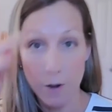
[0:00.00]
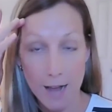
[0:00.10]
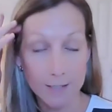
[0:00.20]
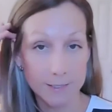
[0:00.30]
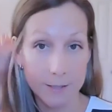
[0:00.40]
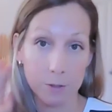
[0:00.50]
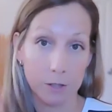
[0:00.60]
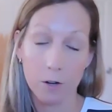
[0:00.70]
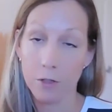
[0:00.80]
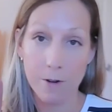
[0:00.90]
are not
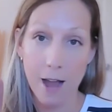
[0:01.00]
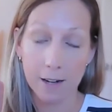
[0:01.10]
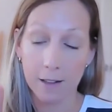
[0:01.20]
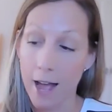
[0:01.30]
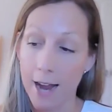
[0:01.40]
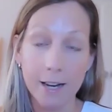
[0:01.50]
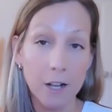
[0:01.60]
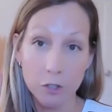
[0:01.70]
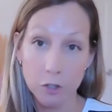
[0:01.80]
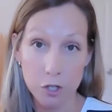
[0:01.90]
similar, they're not aligned.
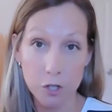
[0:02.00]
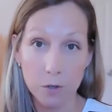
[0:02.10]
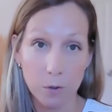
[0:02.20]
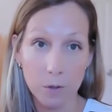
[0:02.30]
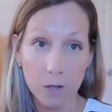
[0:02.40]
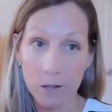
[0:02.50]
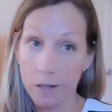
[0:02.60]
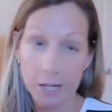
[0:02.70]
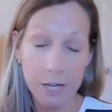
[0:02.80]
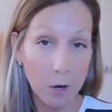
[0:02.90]
Two,
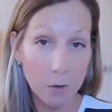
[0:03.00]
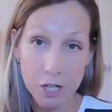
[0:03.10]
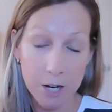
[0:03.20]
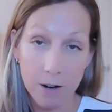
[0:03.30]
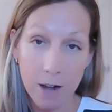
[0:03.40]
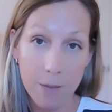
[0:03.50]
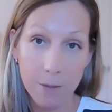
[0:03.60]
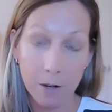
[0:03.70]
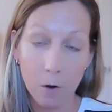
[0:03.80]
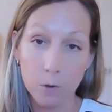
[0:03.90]
you don't share
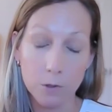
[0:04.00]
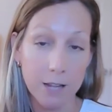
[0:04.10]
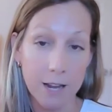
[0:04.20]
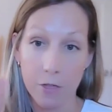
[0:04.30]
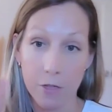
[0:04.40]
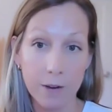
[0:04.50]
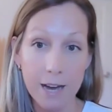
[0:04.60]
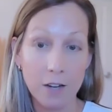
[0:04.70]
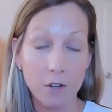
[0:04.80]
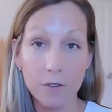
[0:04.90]
common goals. And
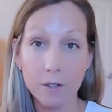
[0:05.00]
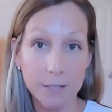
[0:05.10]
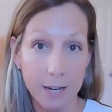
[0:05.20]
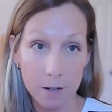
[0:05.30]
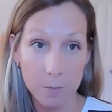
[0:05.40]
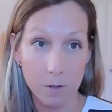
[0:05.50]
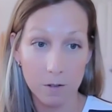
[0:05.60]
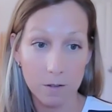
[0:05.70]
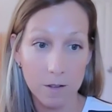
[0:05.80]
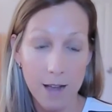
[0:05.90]
three, you feel
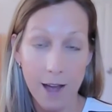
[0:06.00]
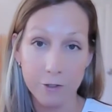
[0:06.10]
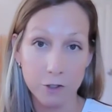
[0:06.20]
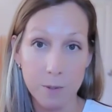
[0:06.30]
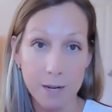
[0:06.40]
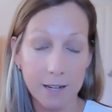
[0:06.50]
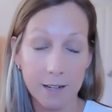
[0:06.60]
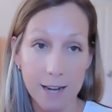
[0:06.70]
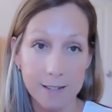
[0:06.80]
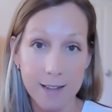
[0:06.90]
terrible after spending a
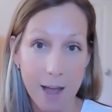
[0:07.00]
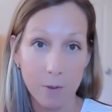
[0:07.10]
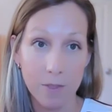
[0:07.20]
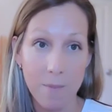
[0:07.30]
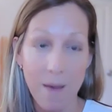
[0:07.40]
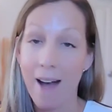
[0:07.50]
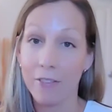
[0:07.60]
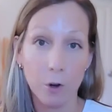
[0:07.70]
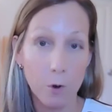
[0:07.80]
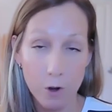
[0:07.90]
lot of time with them,
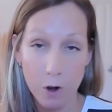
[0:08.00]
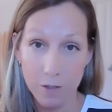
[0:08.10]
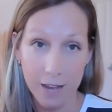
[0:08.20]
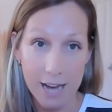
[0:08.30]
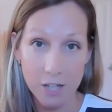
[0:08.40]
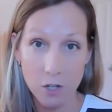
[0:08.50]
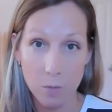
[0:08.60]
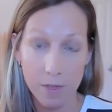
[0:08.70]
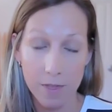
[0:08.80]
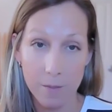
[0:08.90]
after going on vacation
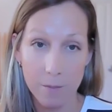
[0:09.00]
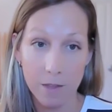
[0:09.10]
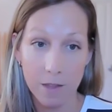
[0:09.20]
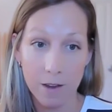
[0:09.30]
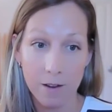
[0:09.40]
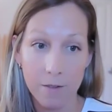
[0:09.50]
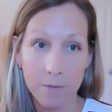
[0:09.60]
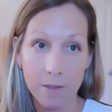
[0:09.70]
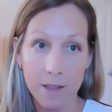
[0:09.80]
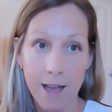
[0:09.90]
with them,
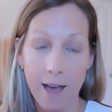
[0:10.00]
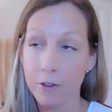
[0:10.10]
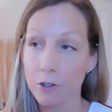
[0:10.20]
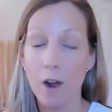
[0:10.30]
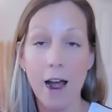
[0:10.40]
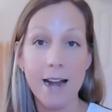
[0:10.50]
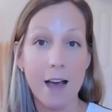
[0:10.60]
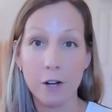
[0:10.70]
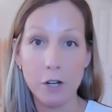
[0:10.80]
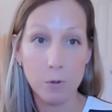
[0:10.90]
after trying
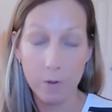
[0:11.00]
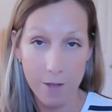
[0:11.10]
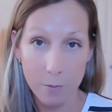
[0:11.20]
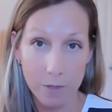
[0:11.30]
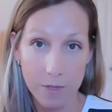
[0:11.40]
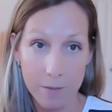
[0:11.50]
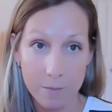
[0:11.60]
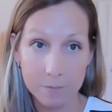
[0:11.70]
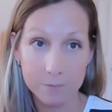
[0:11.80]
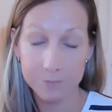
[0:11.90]
out a new event with
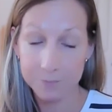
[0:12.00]
them.